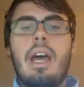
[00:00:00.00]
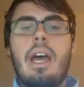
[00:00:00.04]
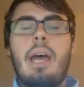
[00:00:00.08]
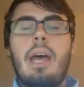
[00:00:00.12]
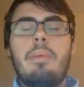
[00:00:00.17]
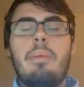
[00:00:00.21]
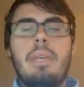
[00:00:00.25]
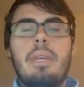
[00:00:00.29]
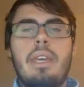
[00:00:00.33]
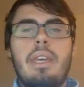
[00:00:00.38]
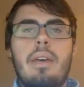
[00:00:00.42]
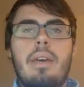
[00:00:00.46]

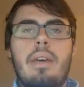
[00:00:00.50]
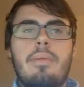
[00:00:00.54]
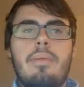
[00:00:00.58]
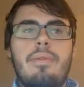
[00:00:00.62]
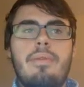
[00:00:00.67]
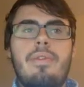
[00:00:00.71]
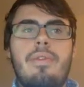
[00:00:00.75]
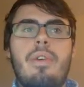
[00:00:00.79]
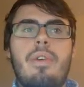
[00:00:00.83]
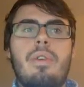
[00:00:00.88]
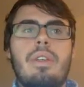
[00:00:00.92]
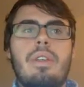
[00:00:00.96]

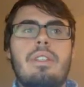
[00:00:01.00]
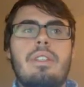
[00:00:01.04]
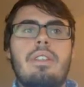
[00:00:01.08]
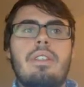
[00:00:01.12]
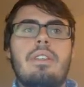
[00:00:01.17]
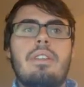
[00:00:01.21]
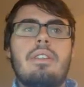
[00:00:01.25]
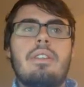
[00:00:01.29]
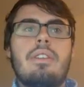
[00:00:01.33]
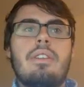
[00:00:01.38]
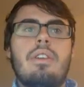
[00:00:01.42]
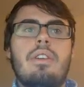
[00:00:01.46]
IBM
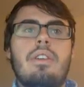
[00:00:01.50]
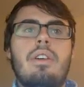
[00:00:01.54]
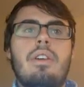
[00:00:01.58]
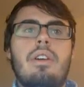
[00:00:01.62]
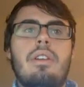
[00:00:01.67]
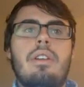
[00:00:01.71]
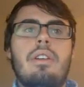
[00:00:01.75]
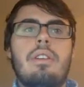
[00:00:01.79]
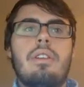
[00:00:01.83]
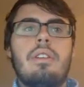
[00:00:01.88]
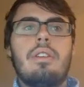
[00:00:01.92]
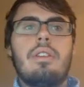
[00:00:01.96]
focuses
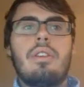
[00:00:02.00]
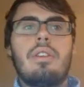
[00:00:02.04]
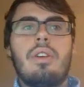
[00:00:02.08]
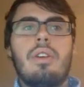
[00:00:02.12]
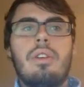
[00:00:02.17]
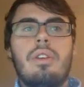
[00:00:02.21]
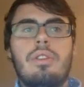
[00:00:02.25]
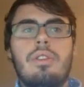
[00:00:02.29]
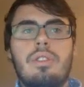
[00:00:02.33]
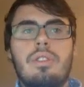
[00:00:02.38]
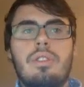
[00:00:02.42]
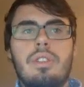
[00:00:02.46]
on
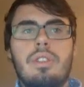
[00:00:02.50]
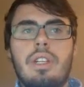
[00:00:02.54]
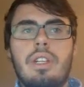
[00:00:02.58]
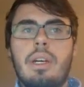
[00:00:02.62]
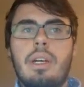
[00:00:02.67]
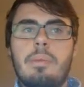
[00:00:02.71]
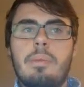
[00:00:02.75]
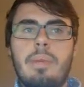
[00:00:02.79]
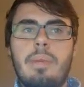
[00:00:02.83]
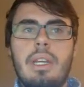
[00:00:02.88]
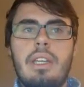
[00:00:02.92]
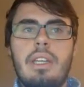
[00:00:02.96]
larger
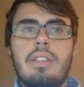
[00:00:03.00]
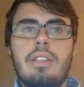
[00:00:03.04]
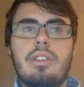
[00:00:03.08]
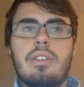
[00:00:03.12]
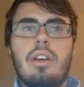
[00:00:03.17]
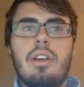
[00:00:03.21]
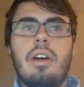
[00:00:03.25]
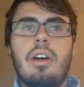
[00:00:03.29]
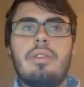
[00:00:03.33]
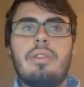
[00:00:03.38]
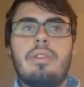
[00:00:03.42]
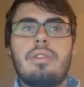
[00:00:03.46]
companies
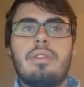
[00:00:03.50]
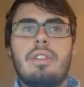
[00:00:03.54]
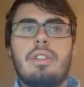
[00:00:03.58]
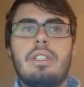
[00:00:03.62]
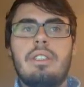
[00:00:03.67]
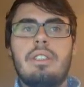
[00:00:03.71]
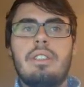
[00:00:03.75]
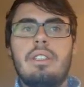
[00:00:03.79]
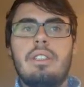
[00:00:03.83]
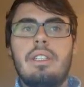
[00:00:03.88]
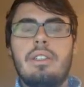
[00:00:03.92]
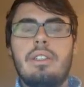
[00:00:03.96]

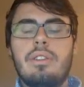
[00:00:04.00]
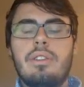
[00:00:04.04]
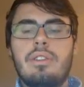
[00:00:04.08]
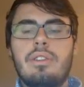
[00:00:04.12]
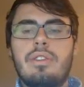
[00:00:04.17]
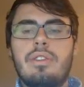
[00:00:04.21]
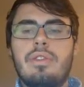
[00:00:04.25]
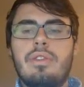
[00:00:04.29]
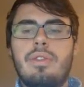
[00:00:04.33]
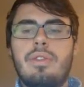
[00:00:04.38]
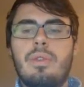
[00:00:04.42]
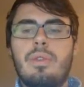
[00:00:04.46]
offering
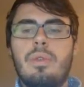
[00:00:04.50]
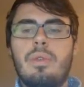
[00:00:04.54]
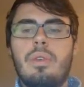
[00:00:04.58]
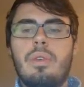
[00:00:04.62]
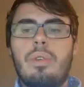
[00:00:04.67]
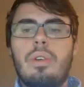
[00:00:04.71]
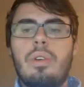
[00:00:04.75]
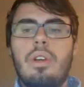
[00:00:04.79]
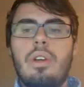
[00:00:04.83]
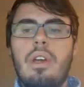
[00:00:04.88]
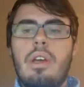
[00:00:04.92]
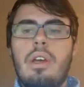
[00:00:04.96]
deals
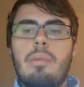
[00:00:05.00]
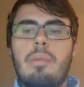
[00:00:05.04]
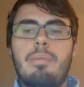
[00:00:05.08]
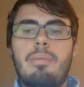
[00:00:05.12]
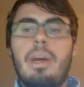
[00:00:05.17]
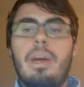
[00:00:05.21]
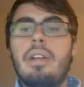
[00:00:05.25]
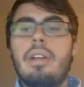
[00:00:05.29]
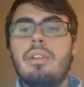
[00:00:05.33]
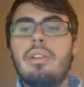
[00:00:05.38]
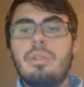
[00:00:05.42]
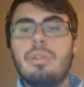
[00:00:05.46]
for
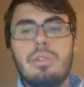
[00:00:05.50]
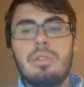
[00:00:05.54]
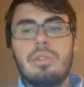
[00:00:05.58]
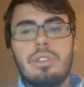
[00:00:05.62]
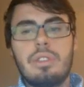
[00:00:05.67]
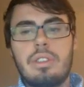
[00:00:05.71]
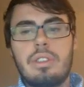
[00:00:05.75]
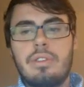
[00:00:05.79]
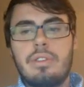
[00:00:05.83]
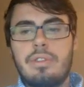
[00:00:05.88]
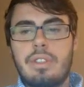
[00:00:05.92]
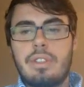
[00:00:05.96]

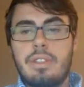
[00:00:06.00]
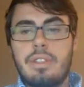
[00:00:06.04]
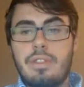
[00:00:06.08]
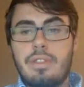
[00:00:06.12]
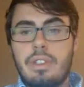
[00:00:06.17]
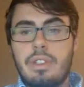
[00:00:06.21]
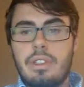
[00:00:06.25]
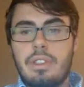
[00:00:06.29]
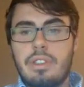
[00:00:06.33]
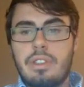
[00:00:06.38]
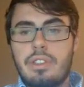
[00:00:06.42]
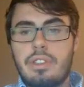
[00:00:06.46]
bundles of
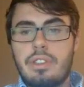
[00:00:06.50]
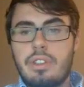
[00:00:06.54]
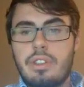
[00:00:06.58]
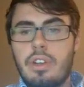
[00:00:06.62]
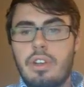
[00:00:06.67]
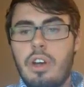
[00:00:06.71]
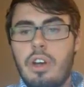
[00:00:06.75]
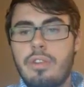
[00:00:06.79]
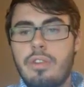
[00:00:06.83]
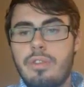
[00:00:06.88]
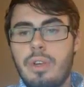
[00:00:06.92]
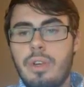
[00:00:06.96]
different
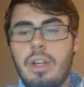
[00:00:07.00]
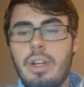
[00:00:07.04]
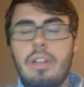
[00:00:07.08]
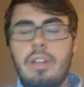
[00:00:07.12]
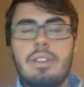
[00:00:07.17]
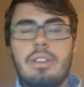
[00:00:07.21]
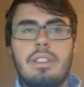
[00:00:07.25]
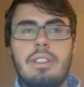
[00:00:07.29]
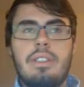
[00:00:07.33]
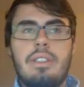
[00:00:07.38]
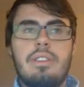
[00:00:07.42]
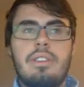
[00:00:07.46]

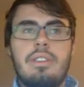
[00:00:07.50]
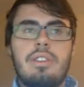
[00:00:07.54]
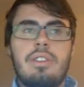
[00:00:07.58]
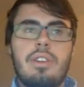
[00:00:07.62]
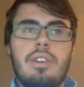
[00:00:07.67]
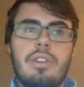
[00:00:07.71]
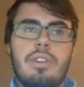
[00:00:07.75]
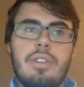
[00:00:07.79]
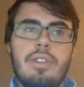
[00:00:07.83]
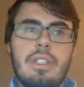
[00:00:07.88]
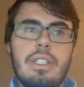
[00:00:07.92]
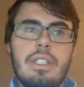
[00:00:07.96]
softwares and
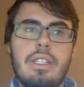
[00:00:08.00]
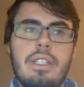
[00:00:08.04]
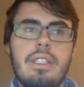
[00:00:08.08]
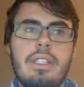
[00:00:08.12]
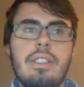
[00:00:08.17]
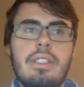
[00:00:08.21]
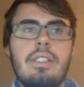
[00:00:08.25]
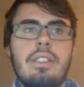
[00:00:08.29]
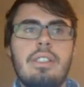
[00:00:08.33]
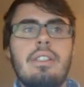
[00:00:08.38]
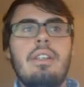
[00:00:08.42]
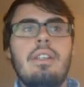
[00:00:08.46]

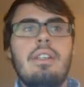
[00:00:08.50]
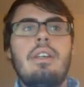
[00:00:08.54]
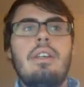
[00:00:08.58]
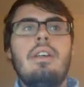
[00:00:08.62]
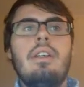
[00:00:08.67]
services.